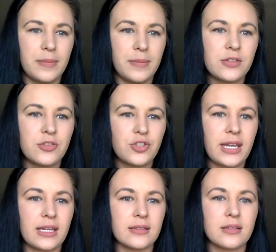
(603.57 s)
Mrs.
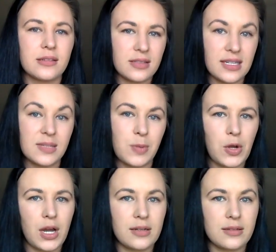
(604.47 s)
Jenkins sees
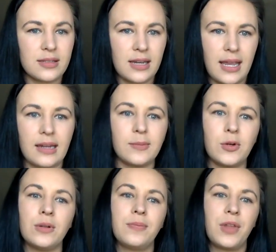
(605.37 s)
Pocahontas as an
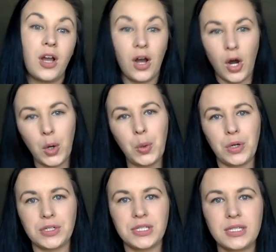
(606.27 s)
animal, a
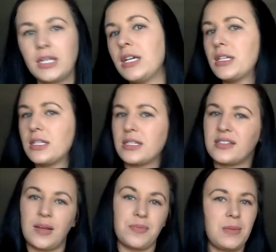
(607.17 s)
horse,
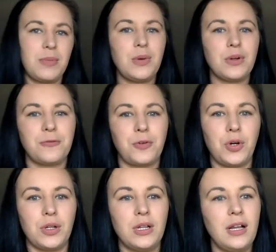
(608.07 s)
something
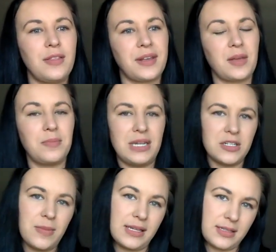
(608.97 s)
beautiful that can be
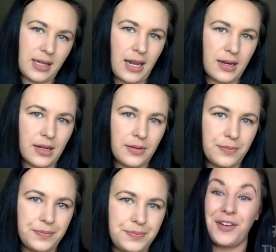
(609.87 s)
domesticated.
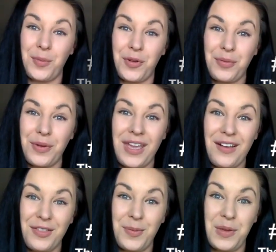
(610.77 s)
Number 3,
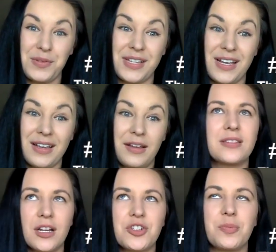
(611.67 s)
the music.
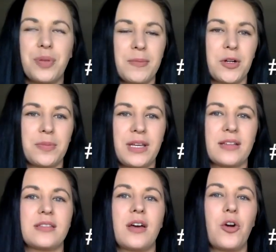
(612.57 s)
Such a bummer
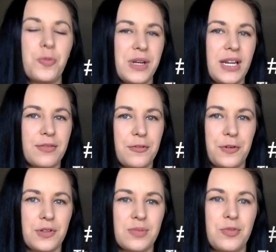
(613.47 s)
because the opening of the
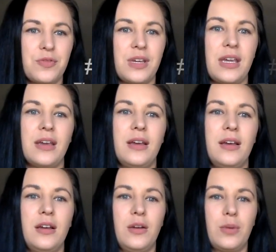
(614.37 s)
first movie,
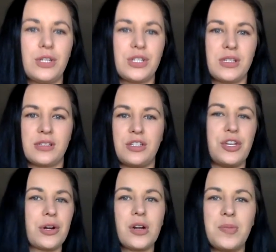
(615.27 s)
which is this
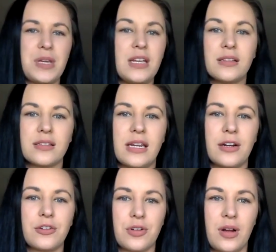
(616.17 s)
European
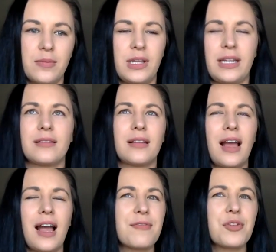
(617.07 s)
snare drum, like
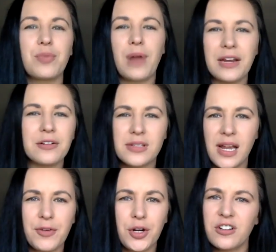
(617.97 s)
have the writers
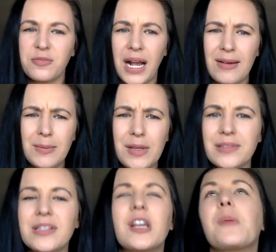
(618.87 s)
never heard of powwow
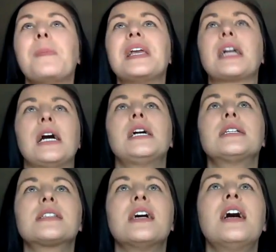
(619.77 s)
music?
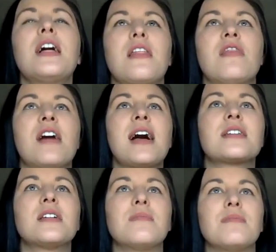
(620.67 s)
Because
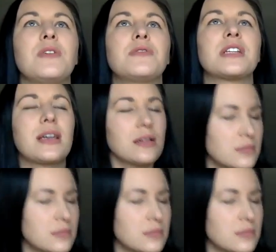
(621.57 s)
that music